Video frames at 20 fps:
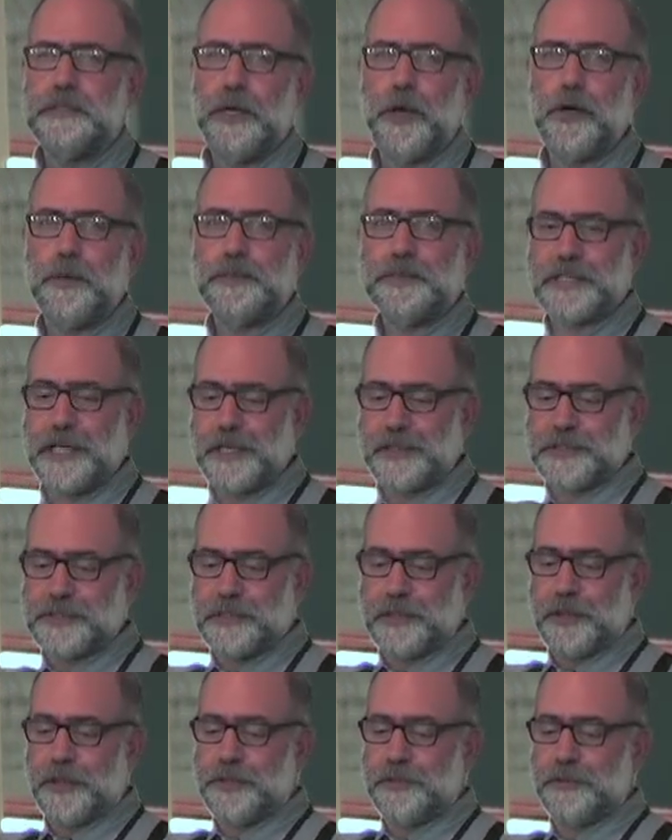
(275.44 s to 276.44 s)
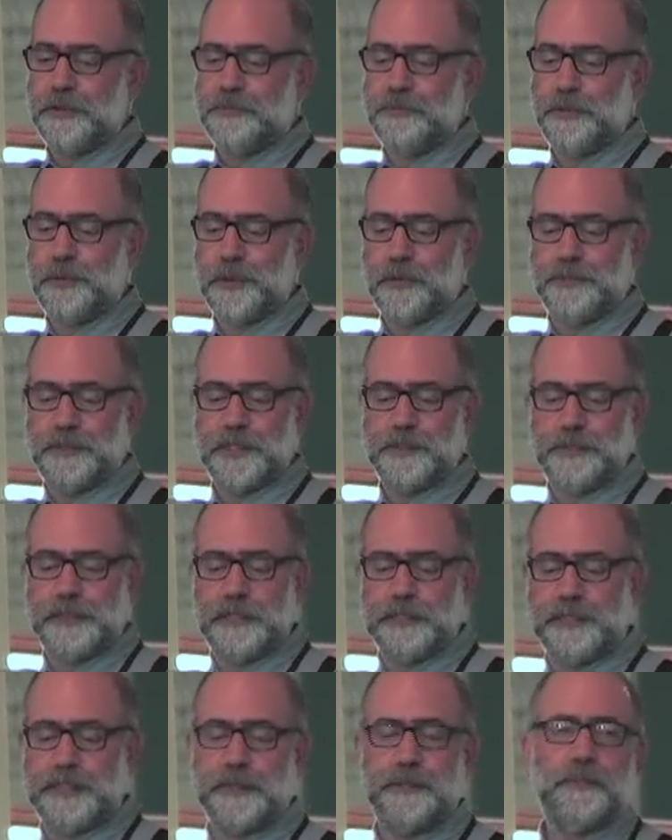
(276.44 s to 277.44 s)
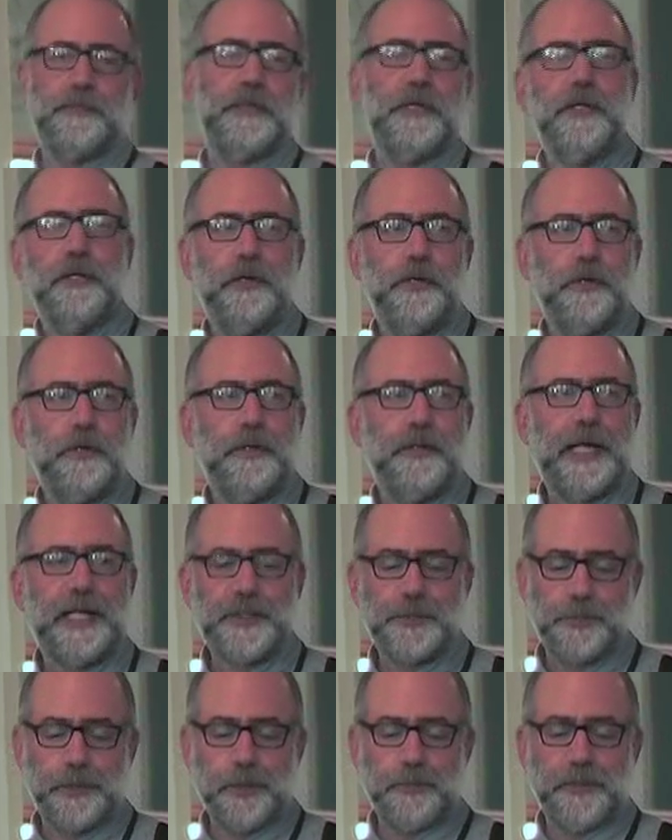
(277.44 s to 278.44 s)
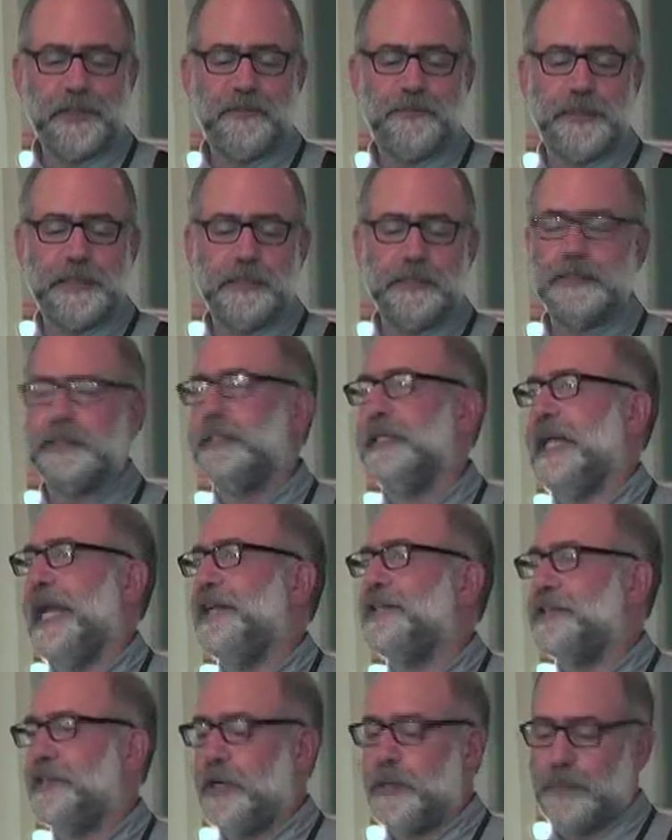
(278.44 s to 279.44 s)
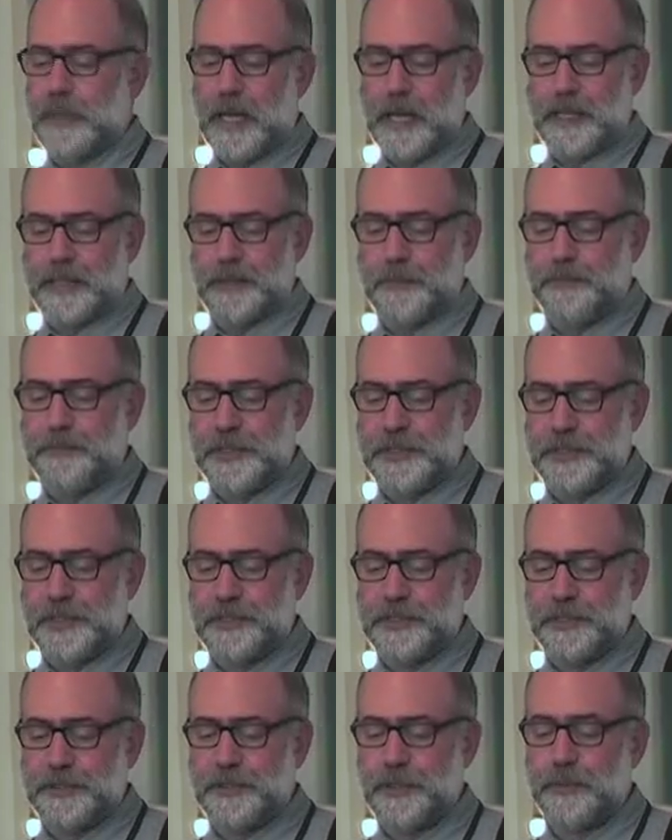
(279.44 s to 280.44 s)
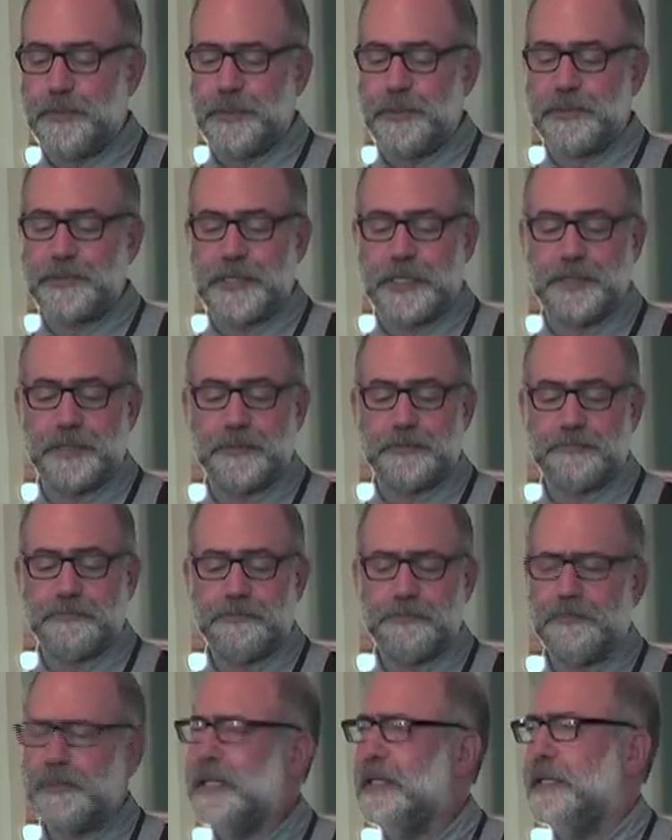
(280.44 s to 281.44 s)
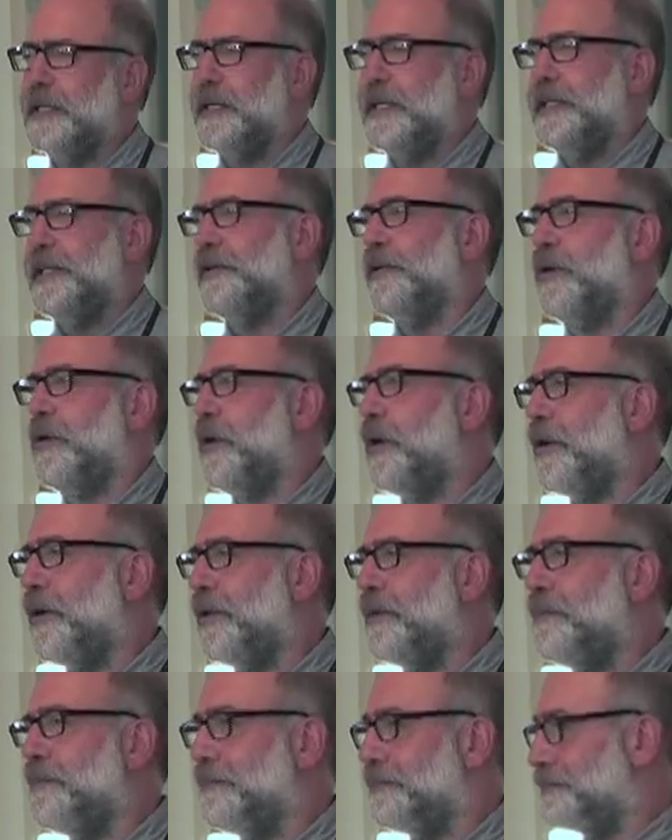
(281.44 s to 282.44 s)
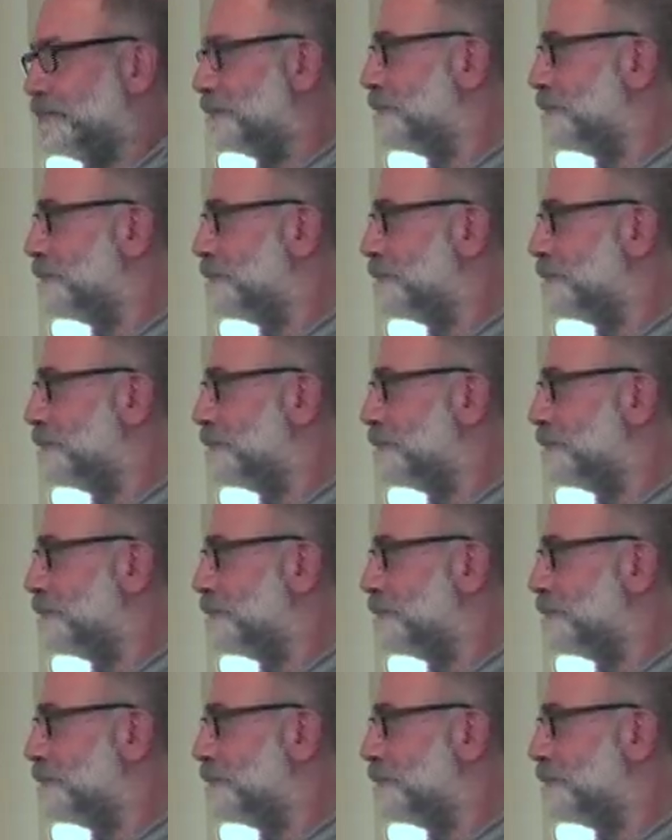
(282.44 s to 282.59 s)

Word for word: Go upstairs to the third floor of this building. That's where we've built the H&R Block Business and Career Center. There are all